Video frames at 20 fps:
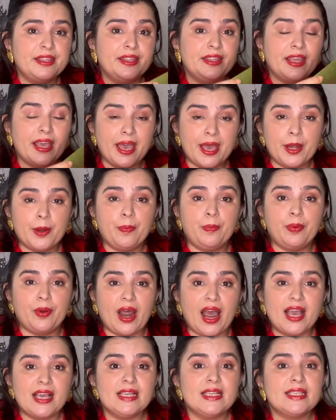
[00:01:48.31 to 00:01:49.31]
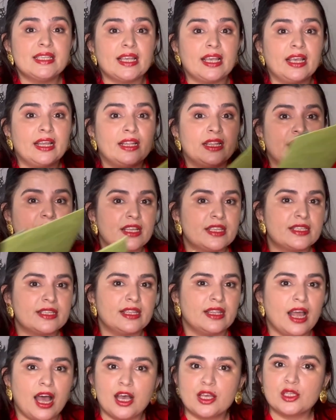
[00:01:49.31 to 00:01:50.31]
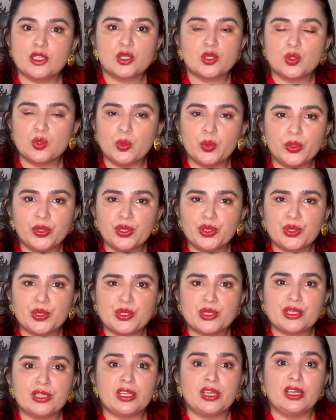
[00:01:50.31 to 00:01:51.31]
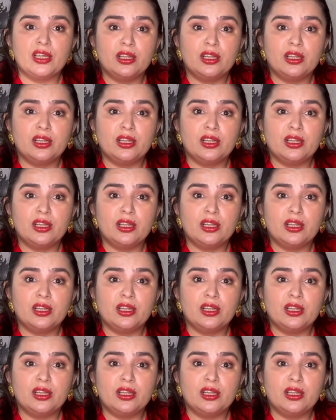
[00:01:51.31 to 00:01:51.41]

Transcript: their price in this last 2 years.